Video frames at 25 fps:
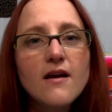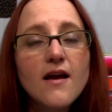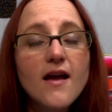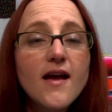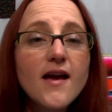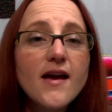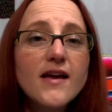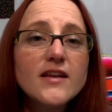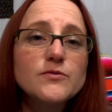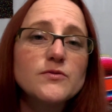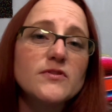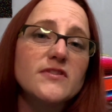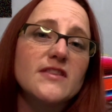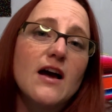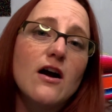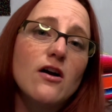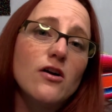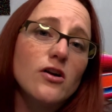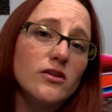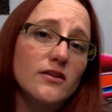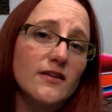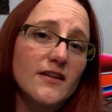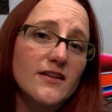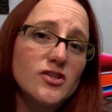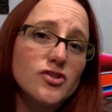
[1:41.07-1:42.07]
And
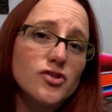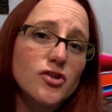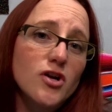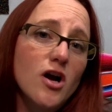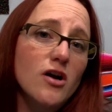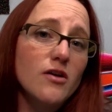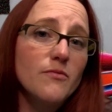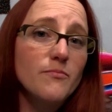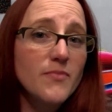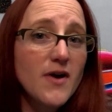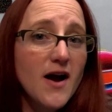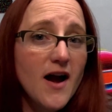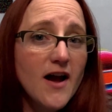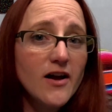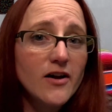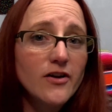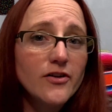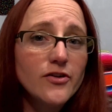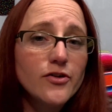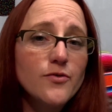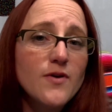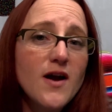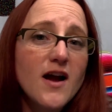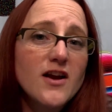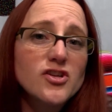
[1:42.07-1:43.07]
without cholesterol and
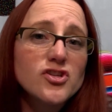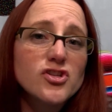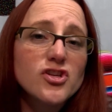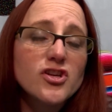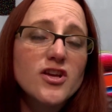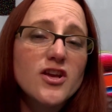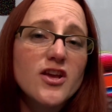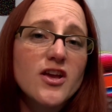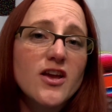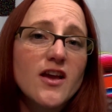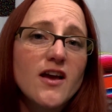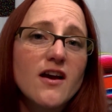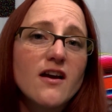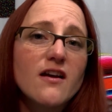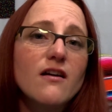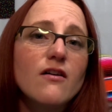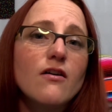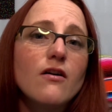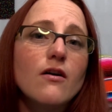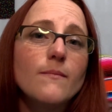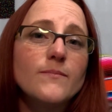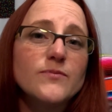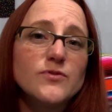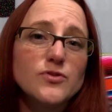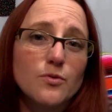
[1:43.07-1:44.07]
bile, you actually can't
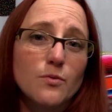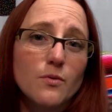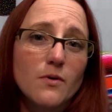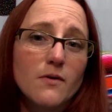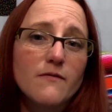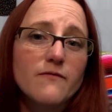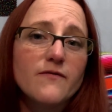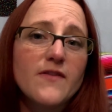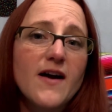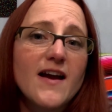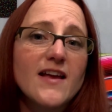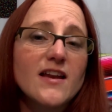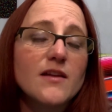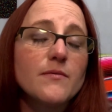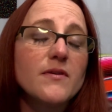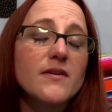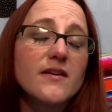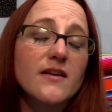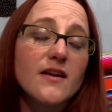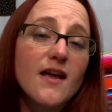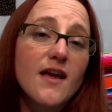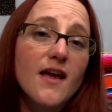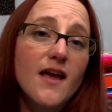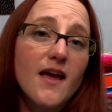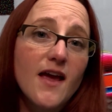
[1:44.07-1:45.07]
absorb
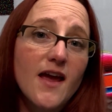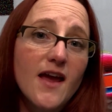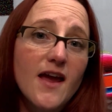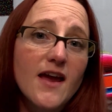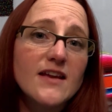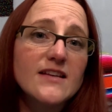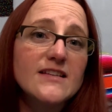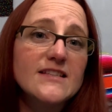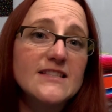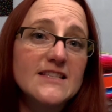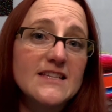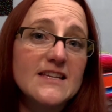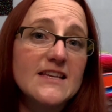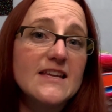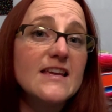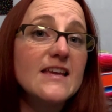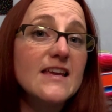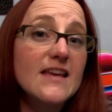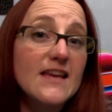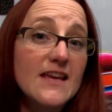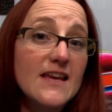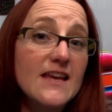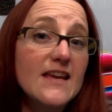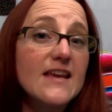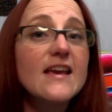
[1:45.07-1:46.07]
vitamin A,
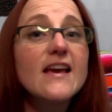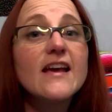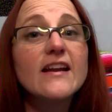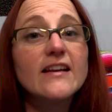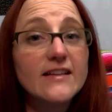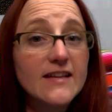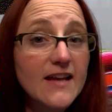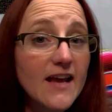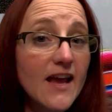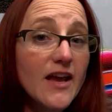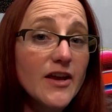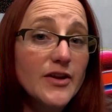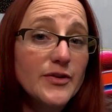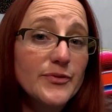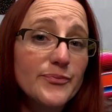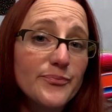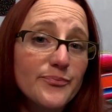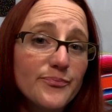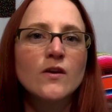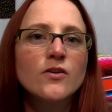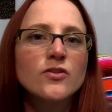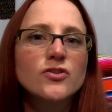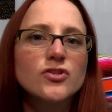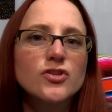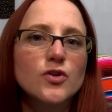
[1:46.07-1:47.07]
D, E, and K.
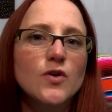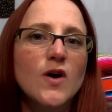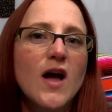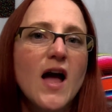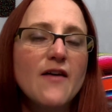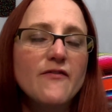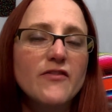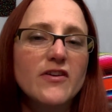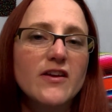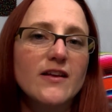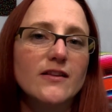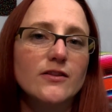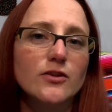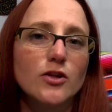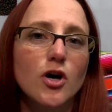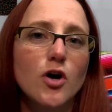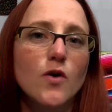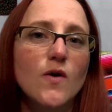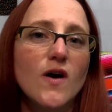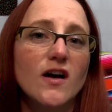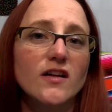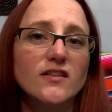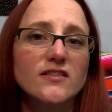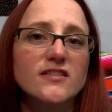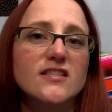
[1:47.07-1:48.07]
So having a
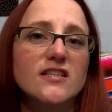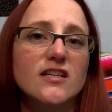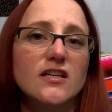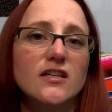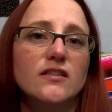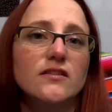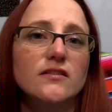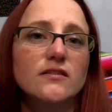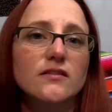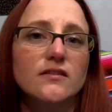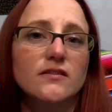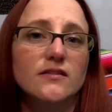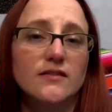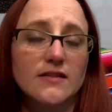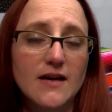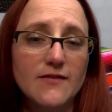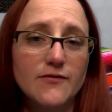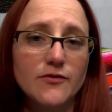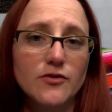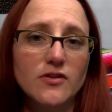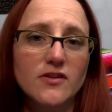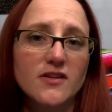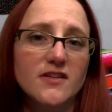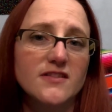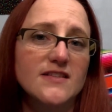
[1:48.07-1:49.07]
low L D L
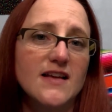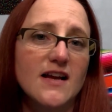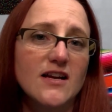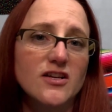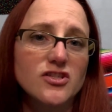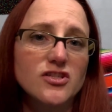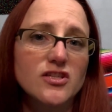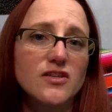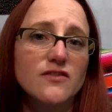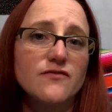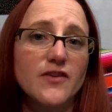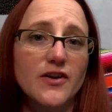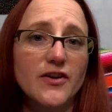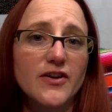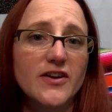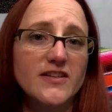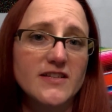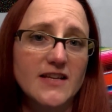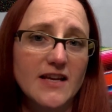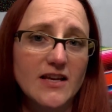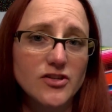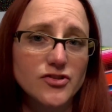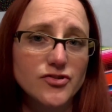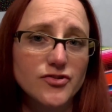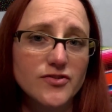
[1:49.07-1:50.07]
level is actually very
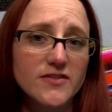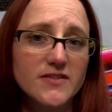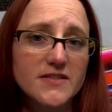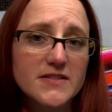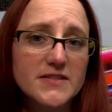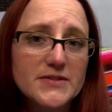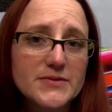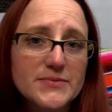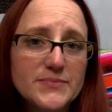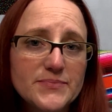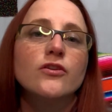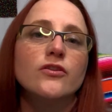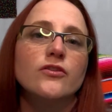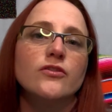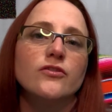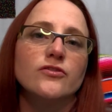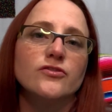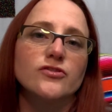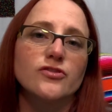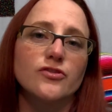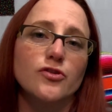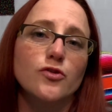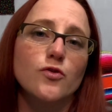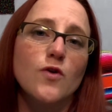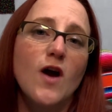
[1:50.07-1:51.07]
dangerous.
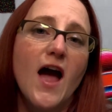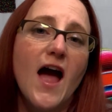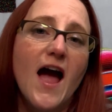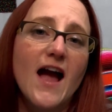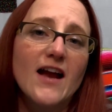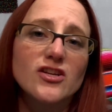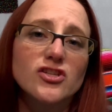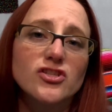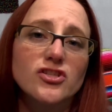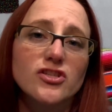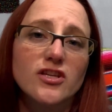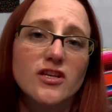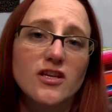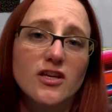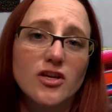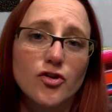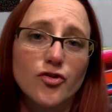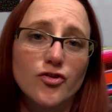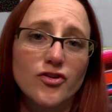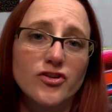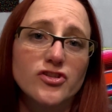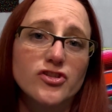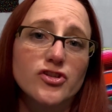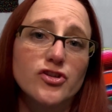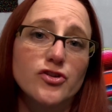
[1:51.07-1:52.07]
So you actually
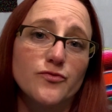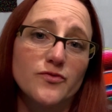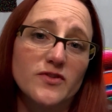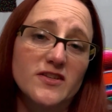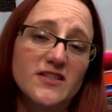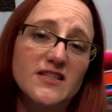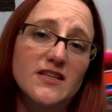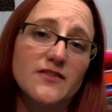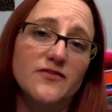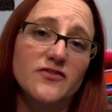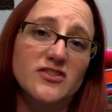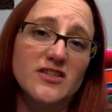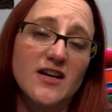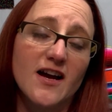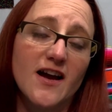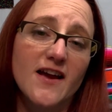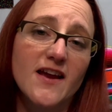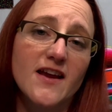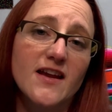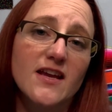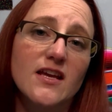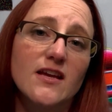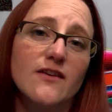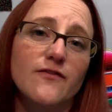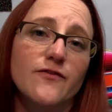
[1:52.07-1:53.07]
increase your risk of
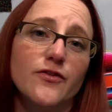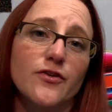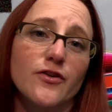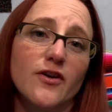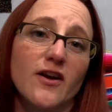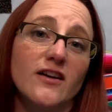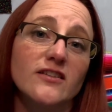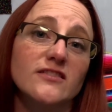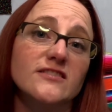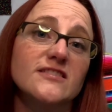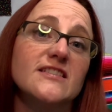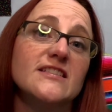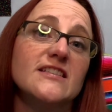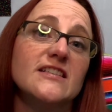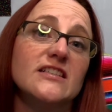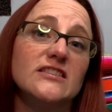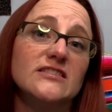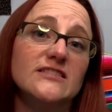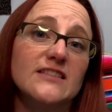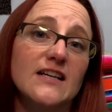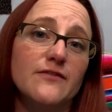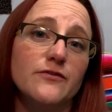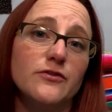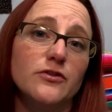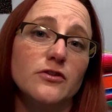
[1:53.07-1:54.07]
dying if your L D
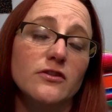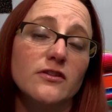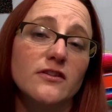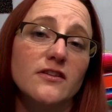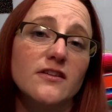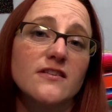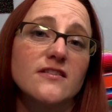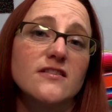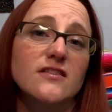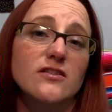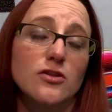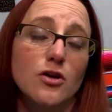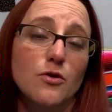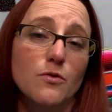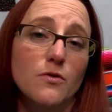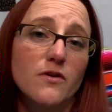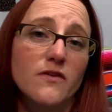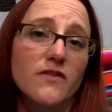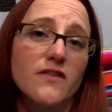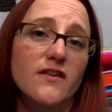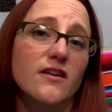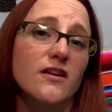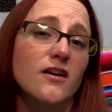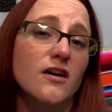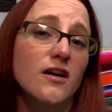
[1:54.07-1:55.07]
L level is
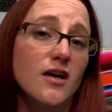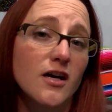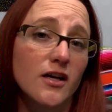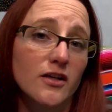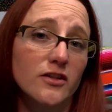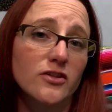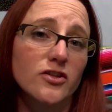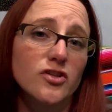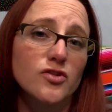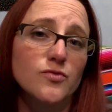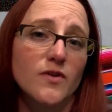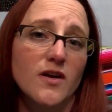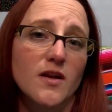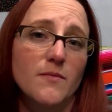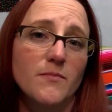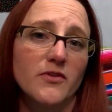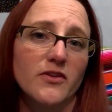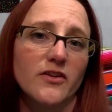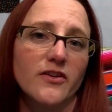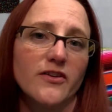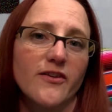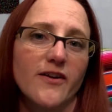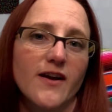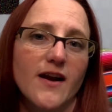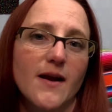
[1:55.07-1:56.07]
lower than one hundred twenty
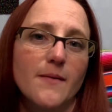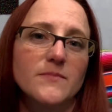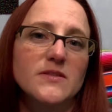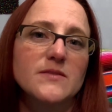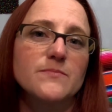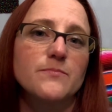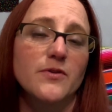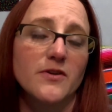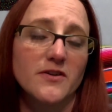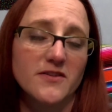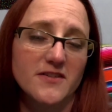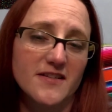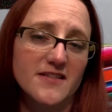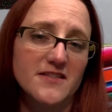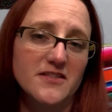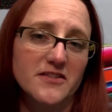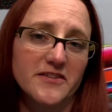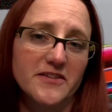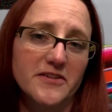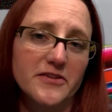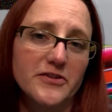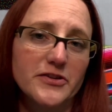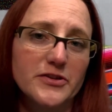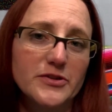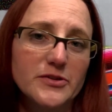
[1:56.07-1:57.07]
milligrams per
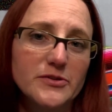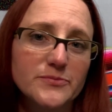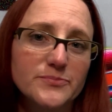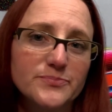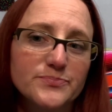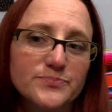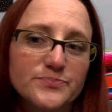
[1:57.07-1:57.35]
deciliter.